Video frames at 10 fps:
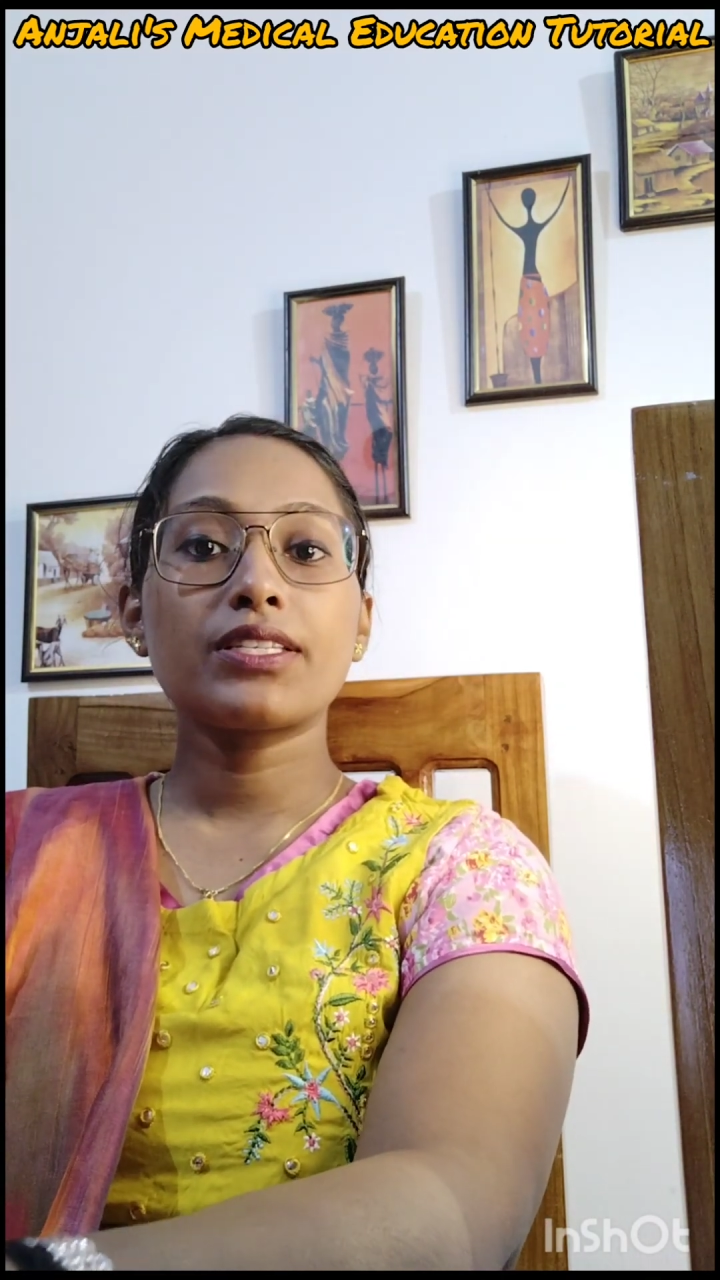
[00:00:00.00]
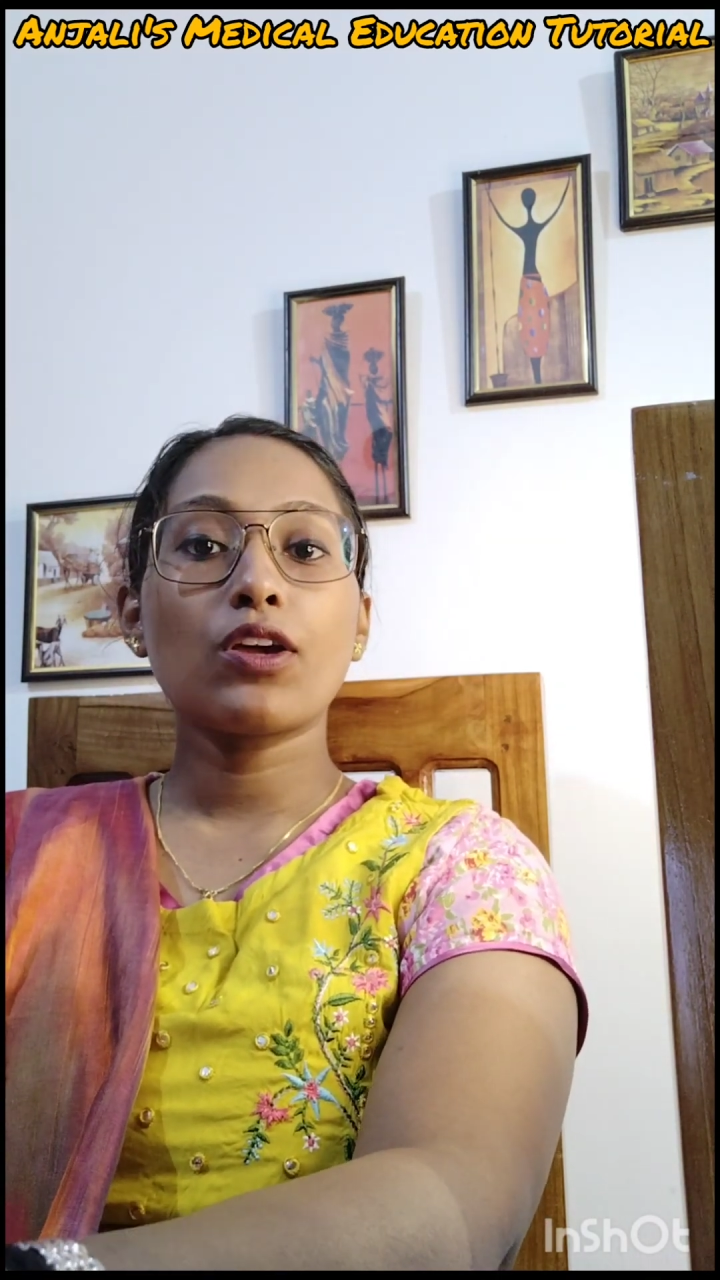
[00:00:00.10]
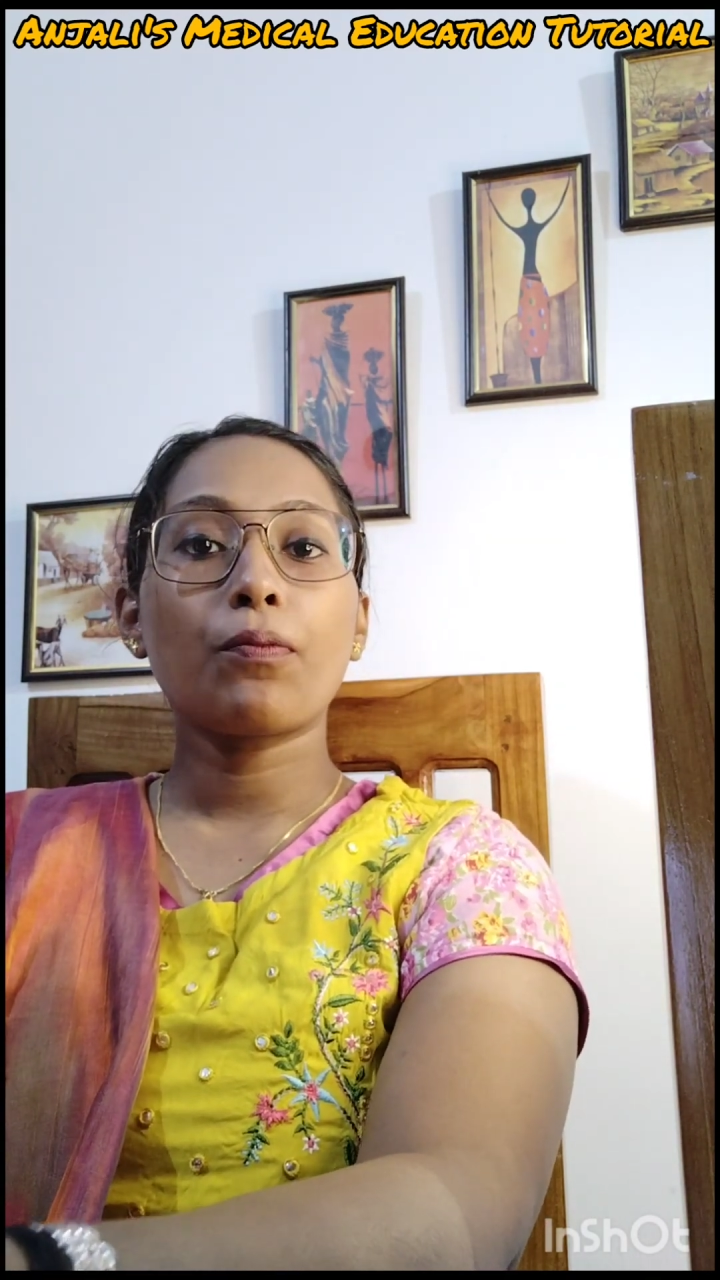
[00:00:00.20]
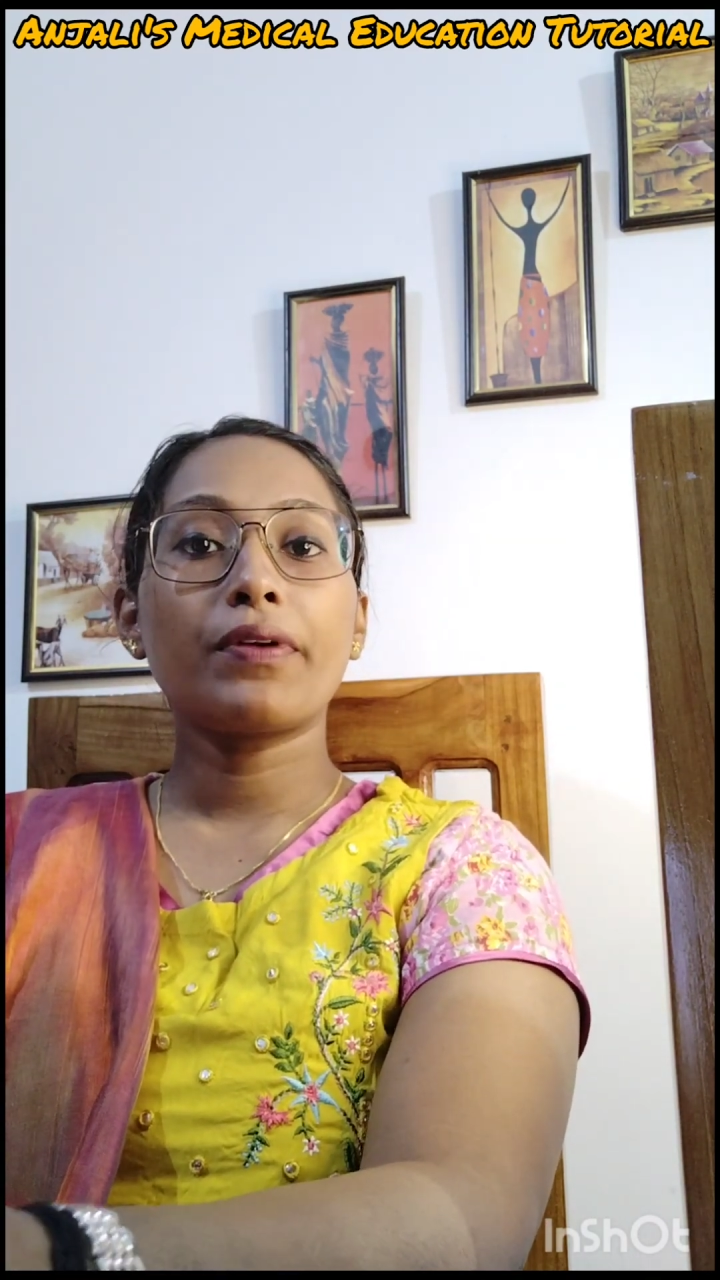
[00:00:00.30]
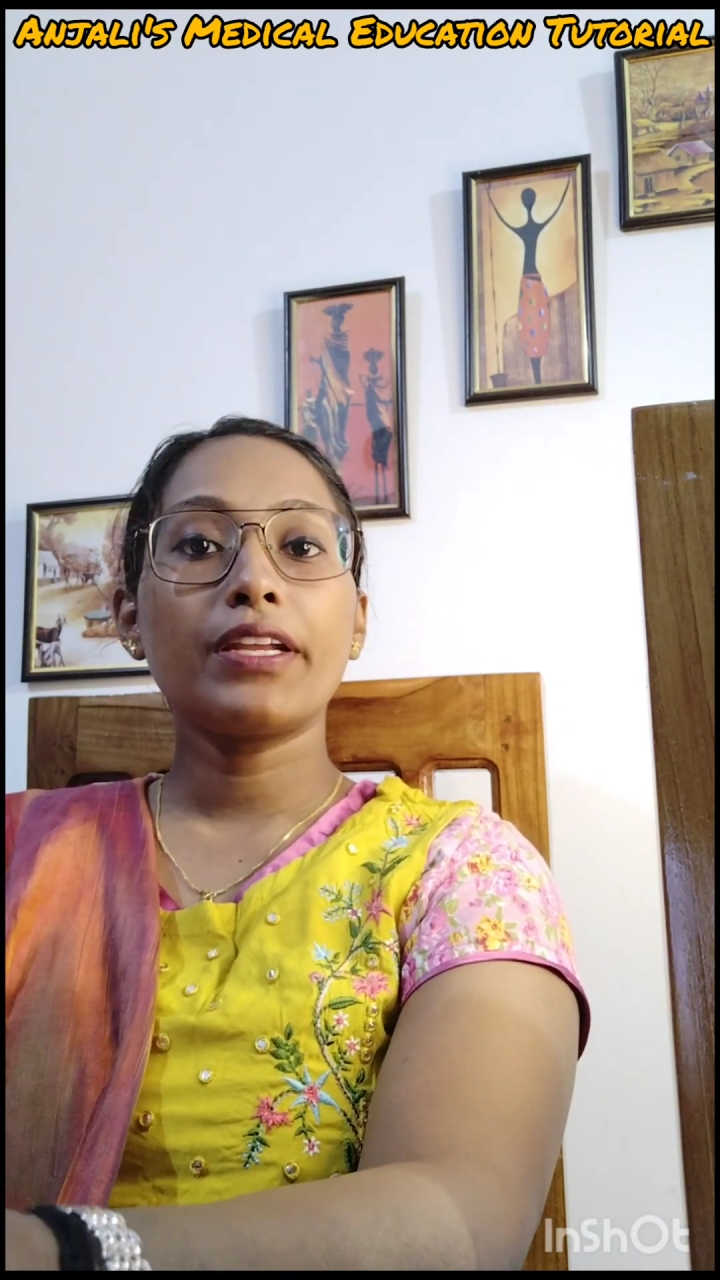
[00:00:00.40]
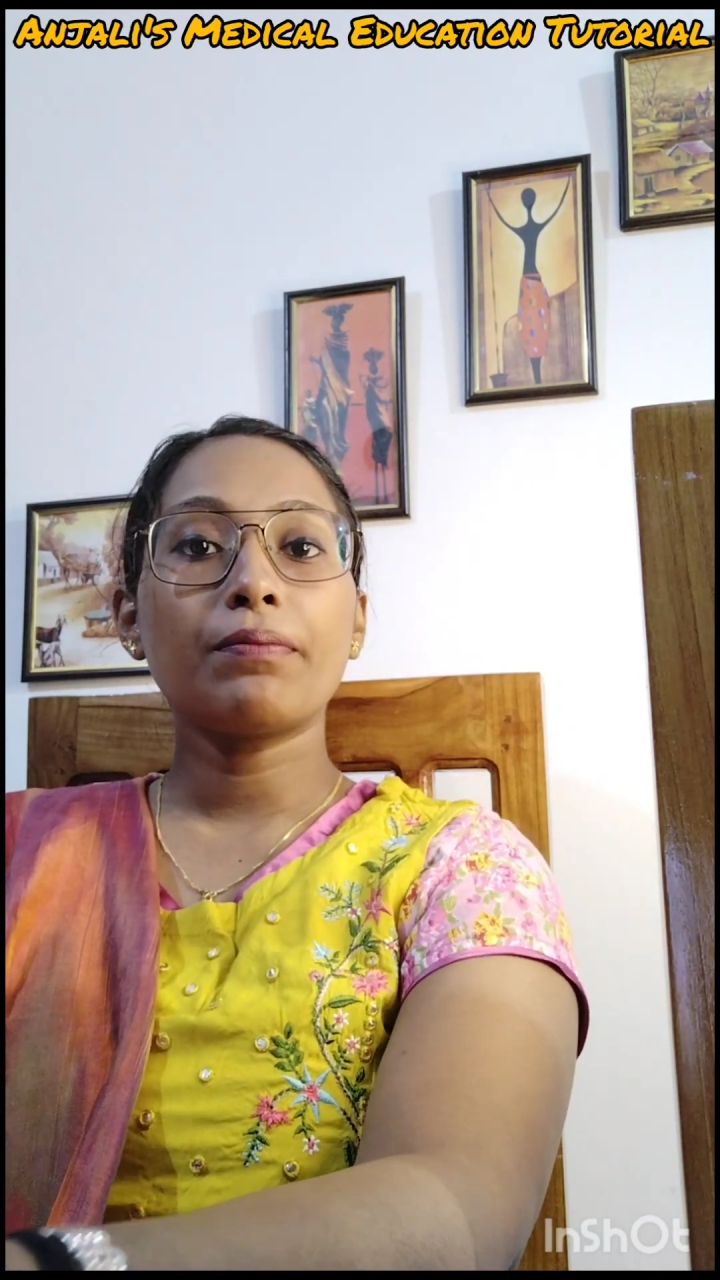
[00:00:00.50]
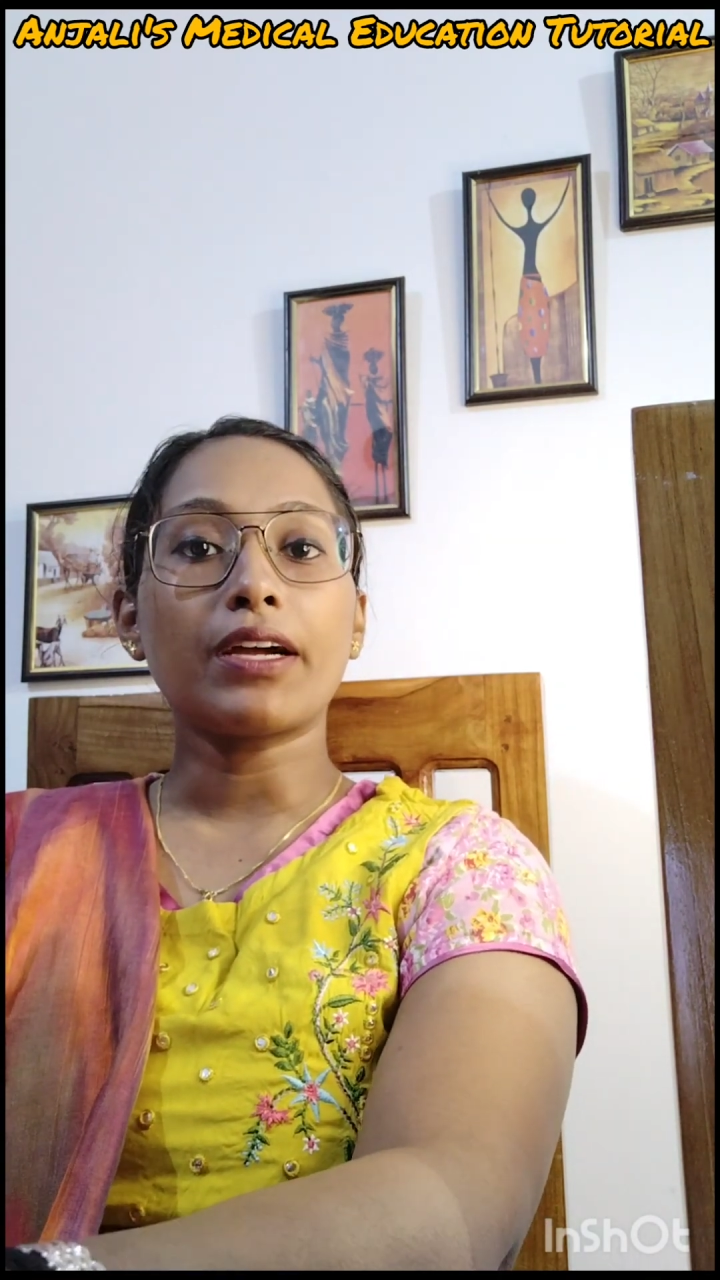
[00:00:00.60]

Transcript: COPD